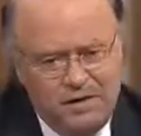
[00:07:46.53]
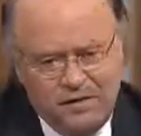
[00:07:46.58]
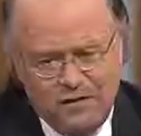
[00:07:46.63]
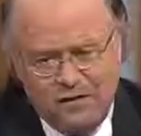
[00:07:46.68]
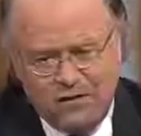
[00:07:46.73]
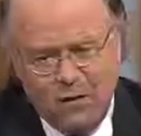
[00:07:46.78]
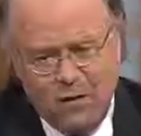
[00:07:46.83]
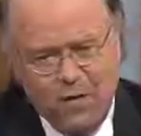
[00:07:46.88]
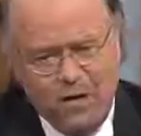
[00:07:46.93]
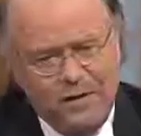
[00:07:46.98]

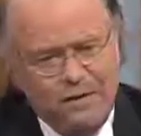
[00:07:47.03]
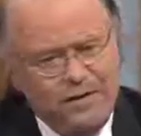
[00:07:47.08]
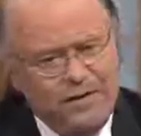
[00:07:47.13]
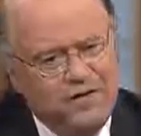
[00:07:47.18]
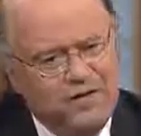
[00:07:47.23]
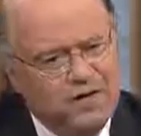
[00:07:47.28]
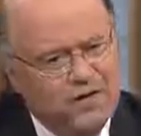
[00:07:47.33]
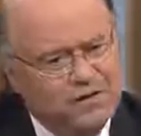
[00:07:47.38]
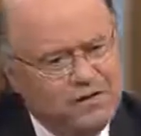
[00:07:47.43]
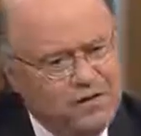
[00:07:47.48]
the weight of
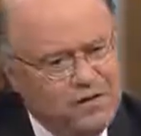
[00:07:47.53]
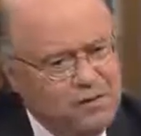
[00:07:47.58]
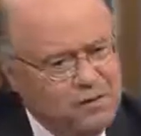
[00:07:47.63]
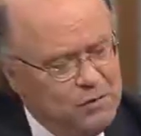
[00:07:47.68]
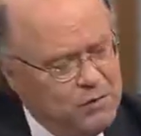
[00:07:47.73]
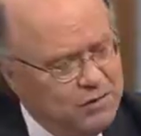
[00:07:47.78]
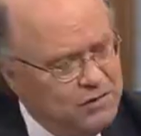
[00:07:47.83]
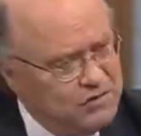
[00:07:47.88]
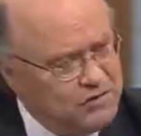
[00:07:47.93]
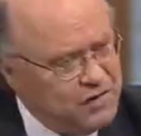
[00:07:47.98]
insects alone
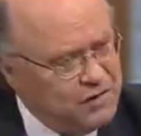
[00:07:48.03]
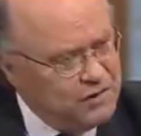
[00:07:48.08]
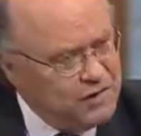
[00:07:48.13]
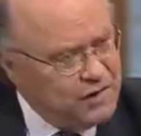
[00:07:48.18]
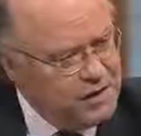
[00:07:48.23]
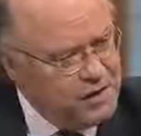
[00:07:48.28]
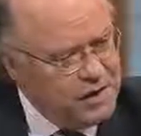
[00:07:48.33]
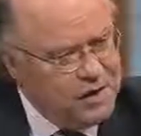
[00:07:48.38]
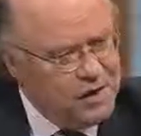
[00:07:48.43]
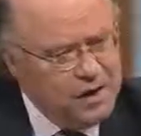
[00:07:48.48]
would have sunk
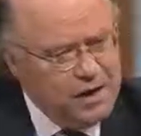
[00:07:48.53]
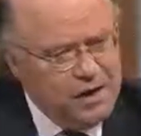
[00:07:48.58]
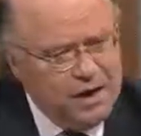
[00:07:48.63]
the ark.